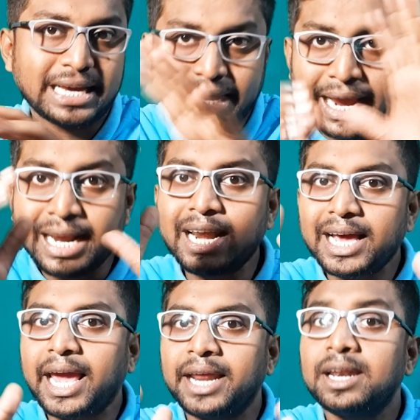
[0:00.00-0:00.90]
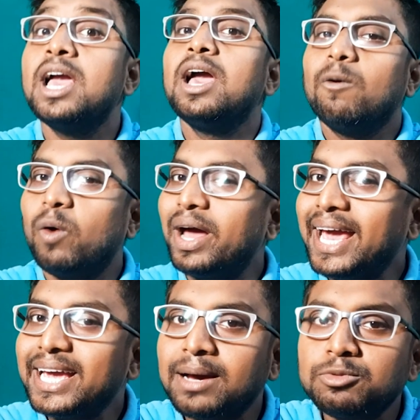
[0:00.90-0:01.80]
Again and again, when
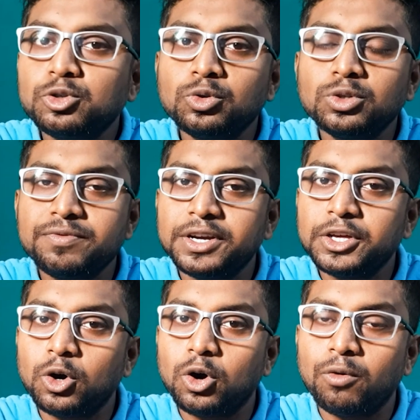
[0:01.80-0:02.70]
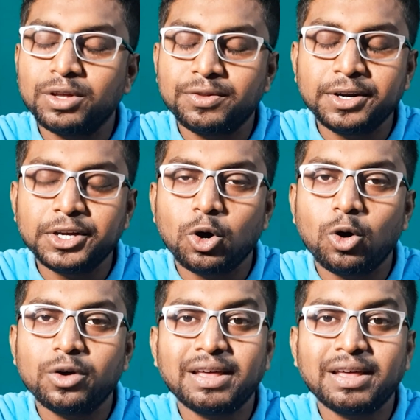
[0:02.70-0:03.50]
I come to the video with video,